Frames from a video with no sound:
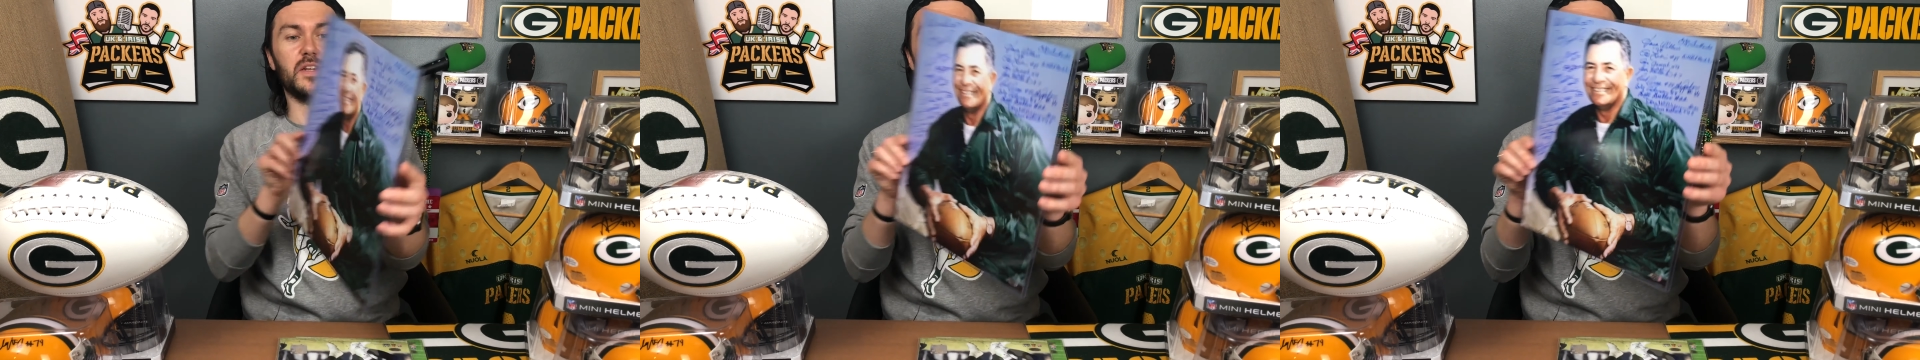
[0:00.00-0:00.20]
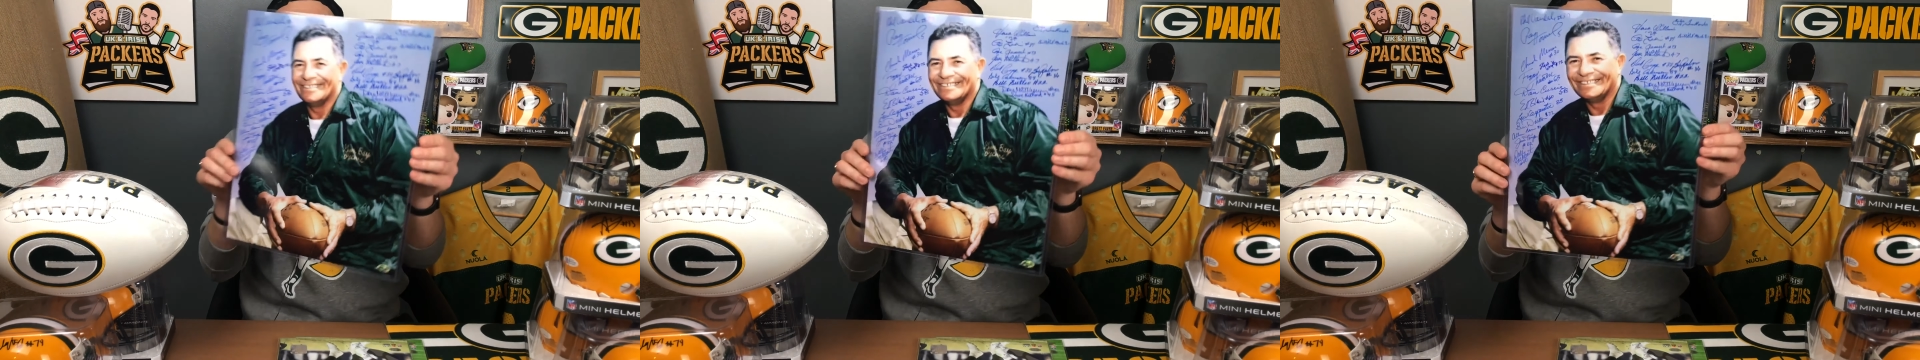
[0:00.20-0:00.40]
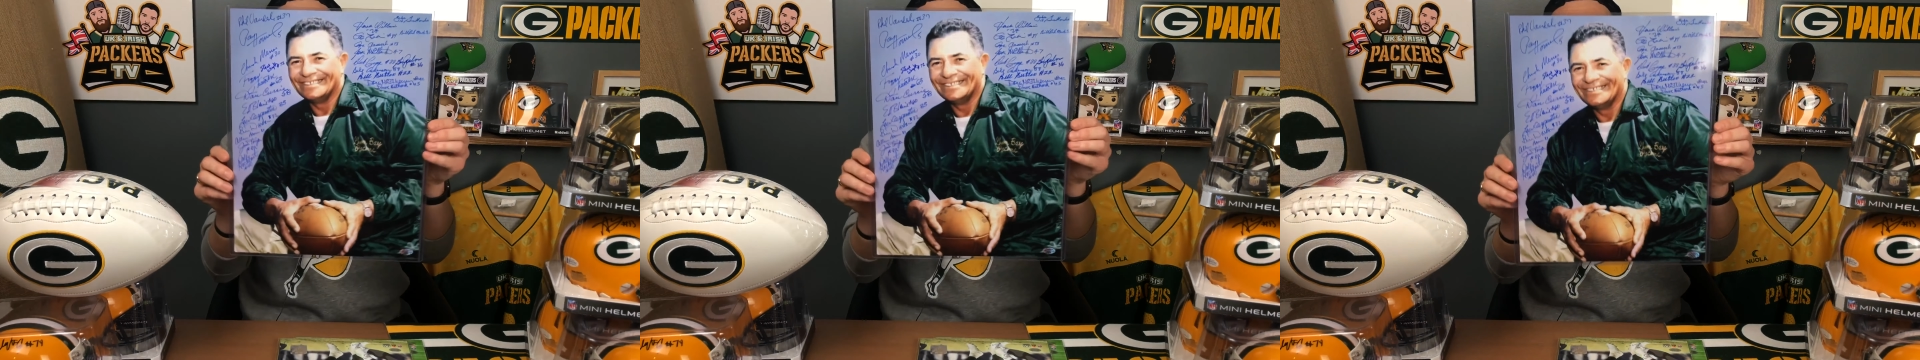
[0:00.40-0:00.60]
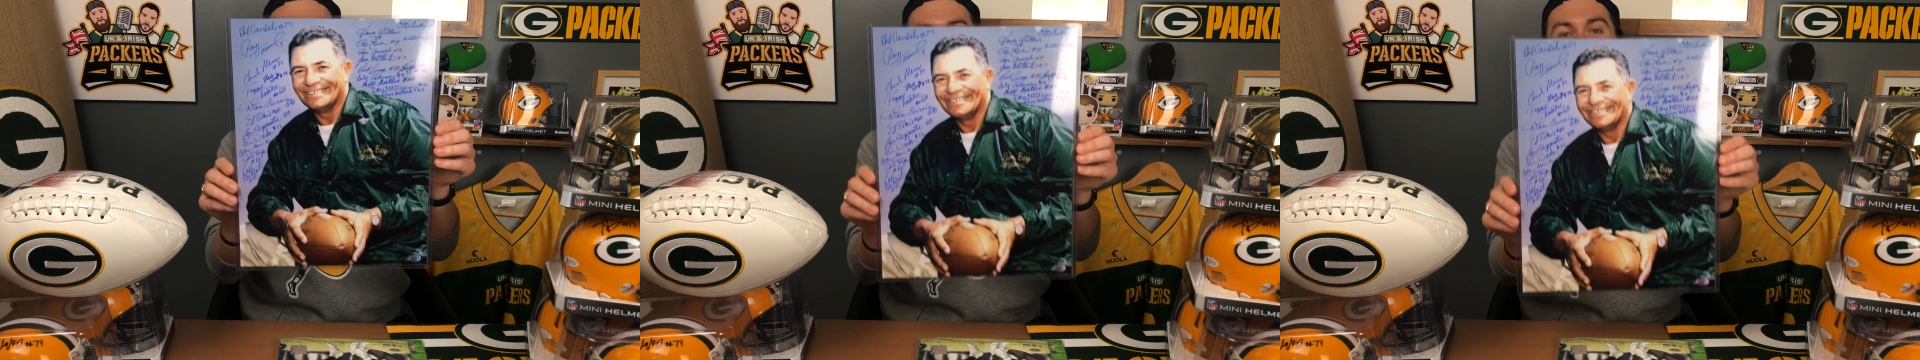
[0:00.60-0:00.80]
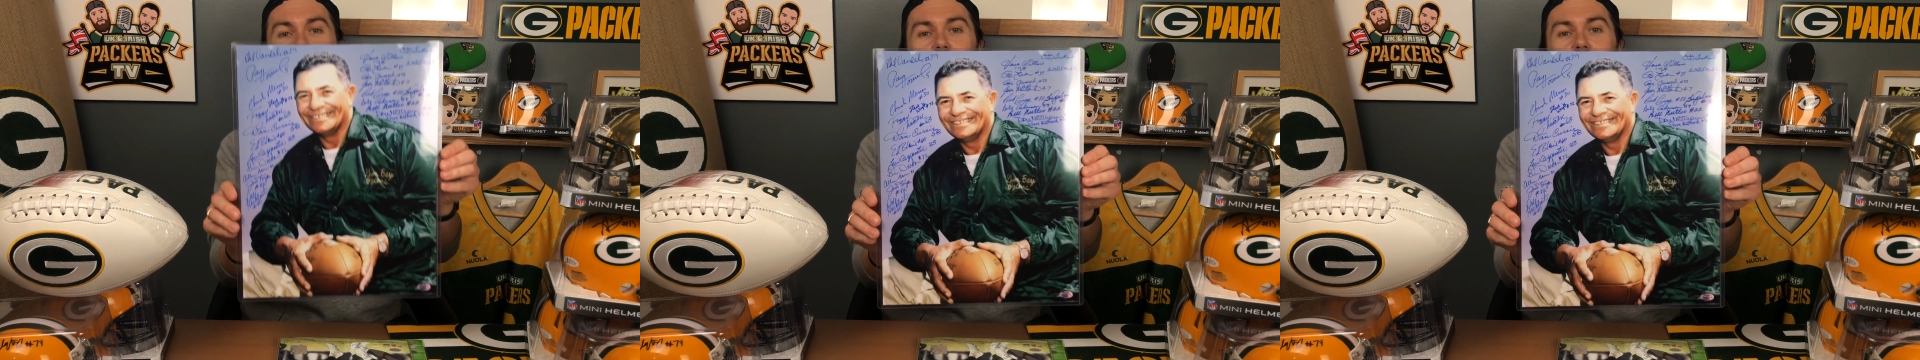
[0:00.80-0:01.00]
I mean, look at the
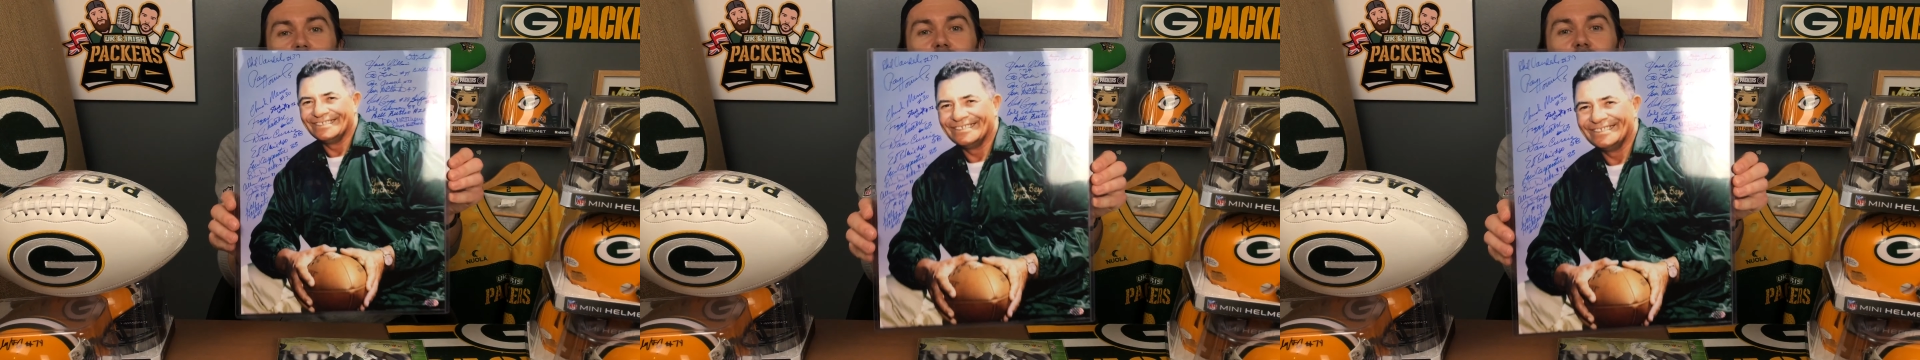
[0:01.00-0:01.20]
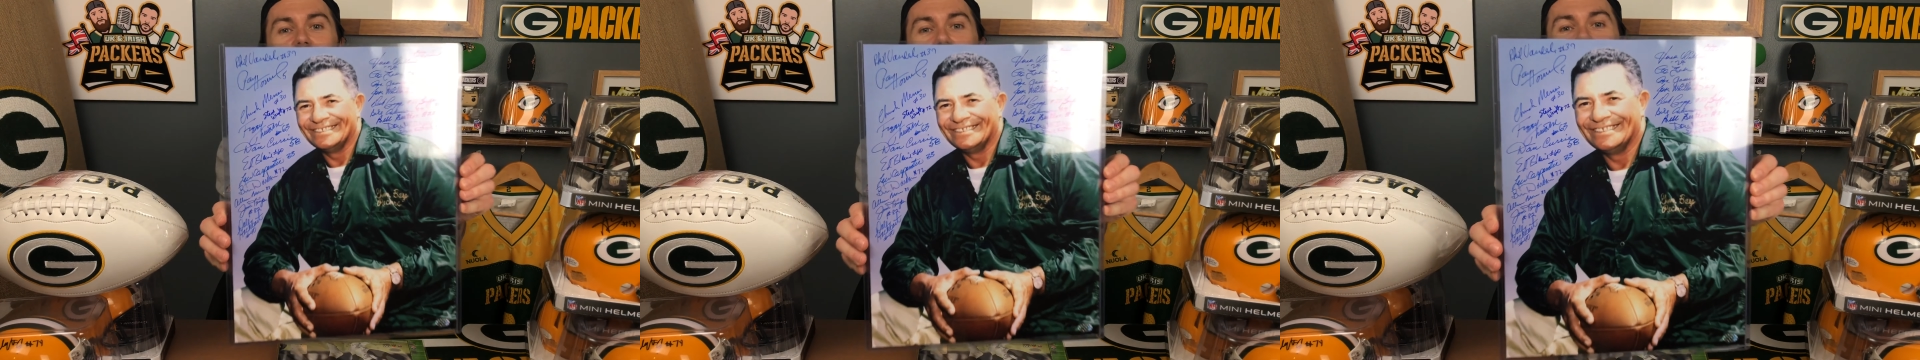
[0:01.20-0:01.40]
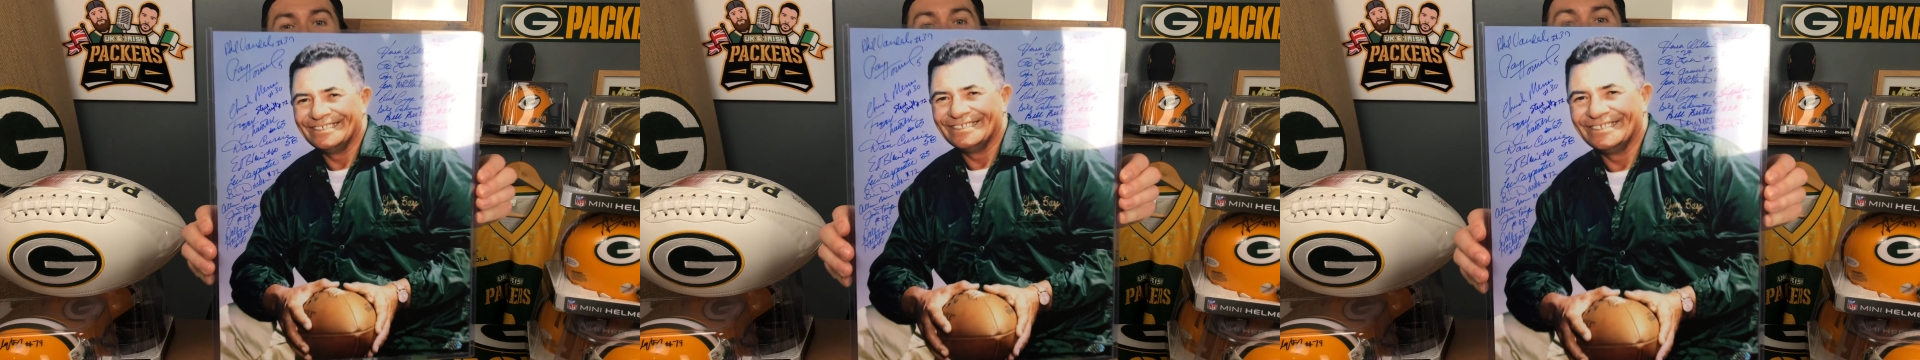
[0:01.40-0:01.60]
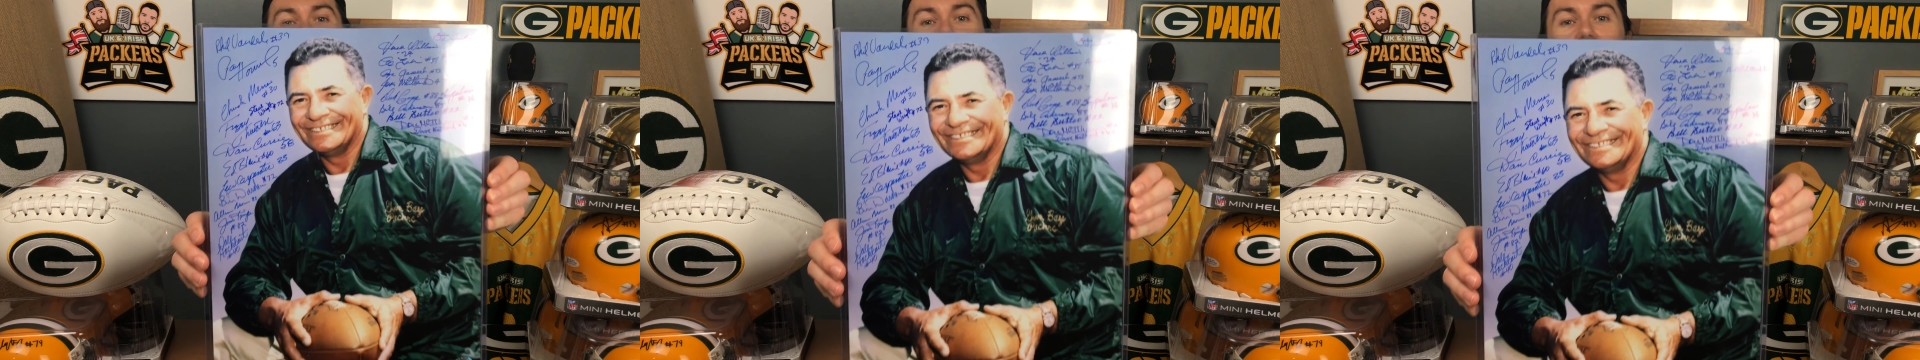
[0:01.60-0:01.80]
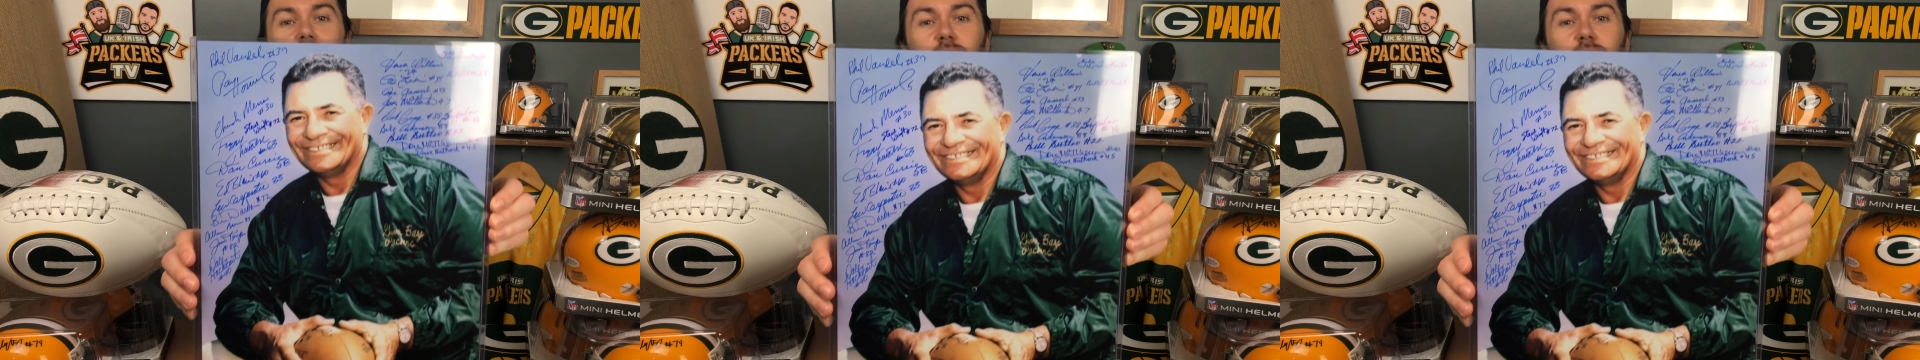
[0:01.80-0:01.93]
amount of SIGs on there. Can you see